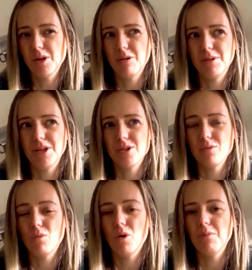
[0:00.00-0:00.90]
open
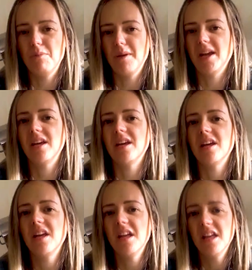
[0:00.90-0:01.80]
into one big
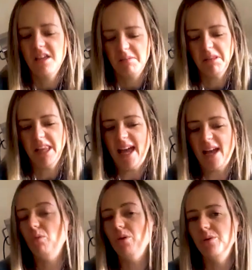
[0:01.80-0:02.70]

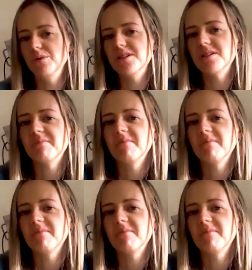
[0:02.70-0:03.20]
leg wound.